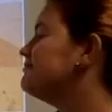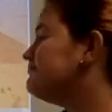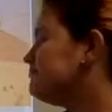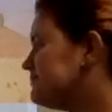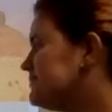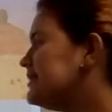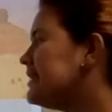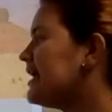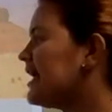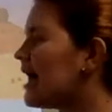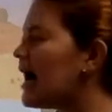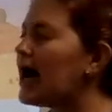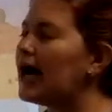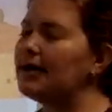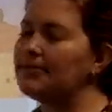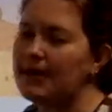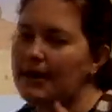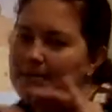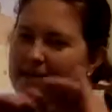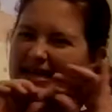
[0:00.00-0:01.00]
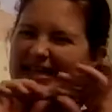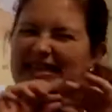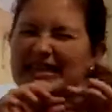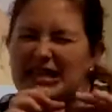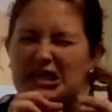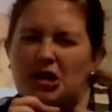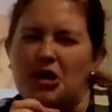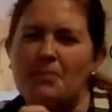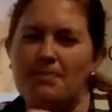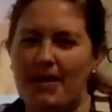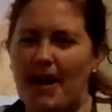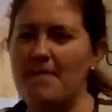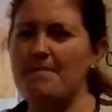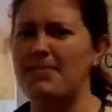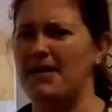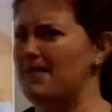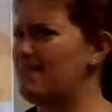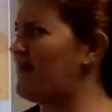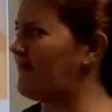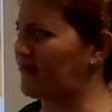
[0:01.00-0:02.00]
Yeah, it might be a little
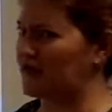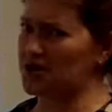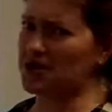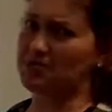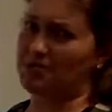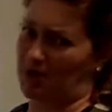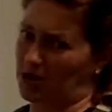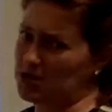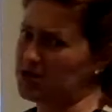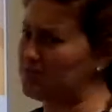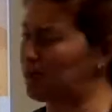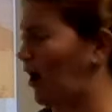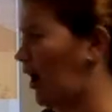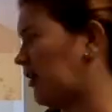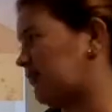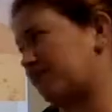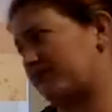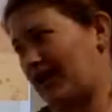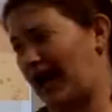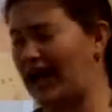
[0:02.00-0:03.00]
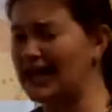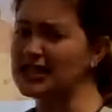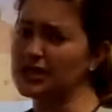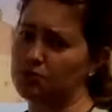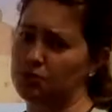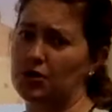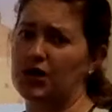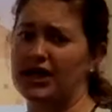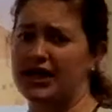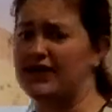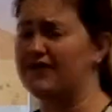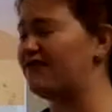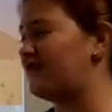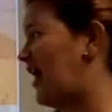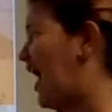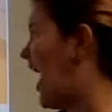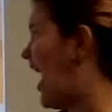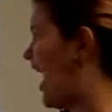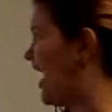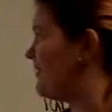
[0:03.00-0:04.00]
bumpy, but for the most part, that's pretty
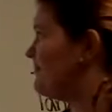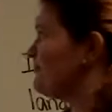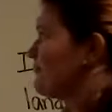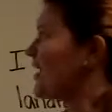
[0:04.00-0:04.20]
flat.